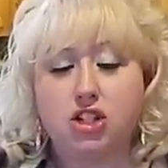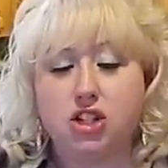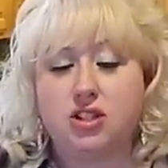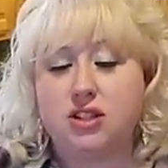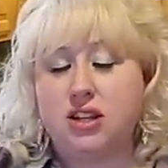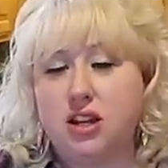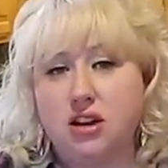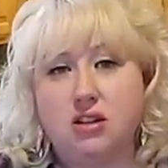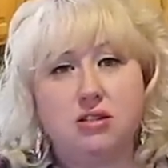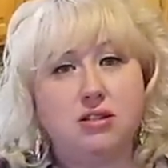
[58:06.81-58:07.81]
Just
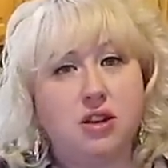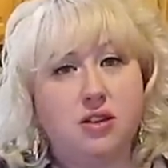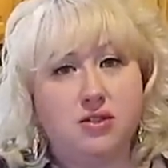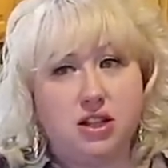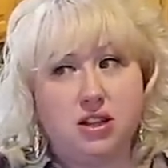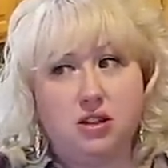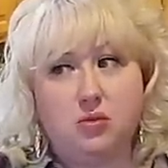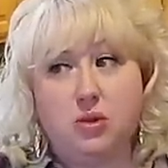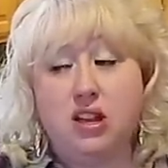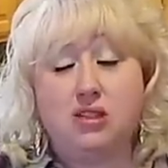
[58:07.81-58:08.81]
years of
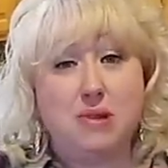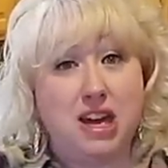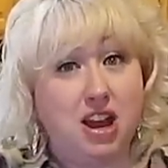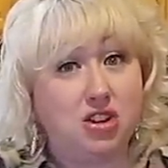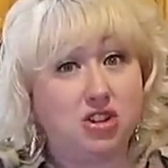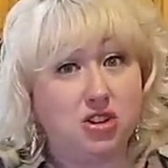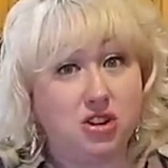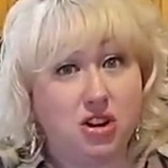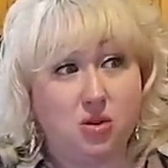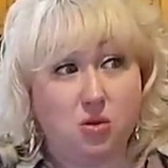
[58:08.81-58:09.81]
dealing with my hair
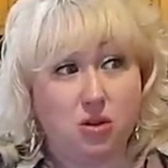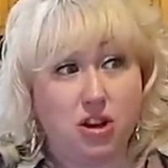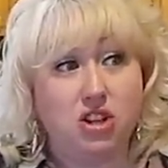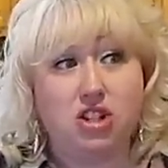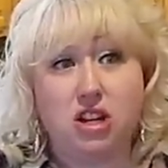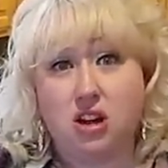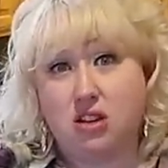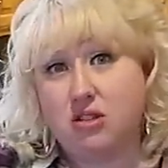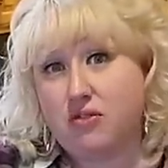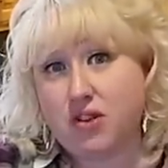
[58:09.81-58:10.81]
turning orange and
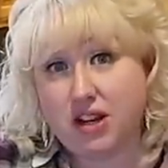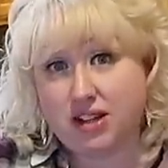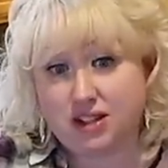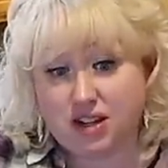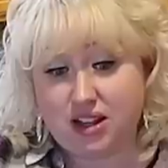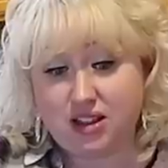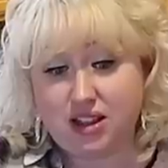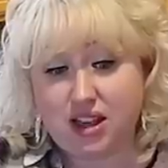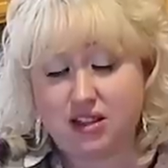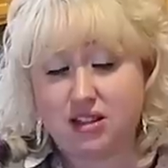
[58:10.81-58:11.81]
other fun, exciting
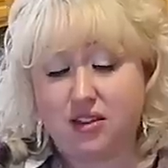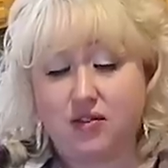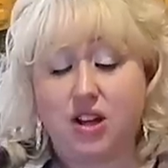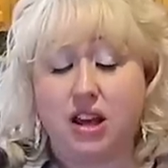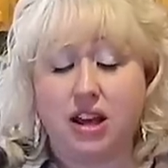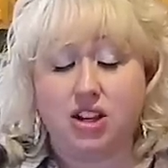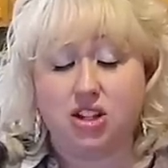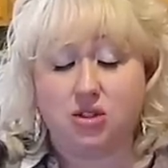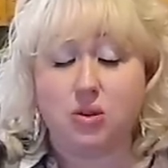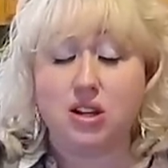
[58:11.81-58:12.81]
things. I felt like I
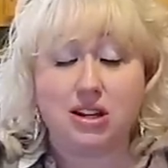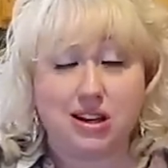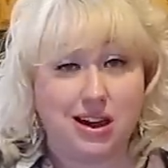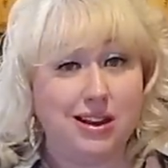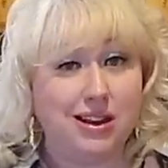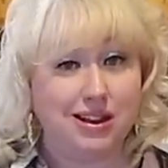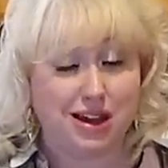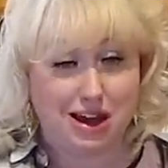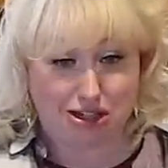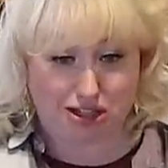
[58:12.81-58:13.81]
just wanted to cut it and
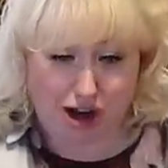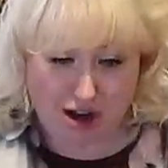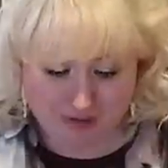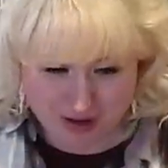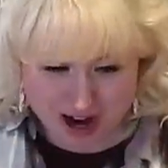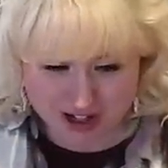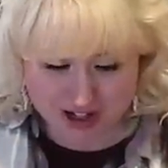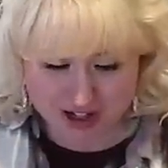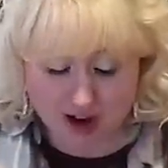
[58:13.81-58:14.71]
kind of start fresh.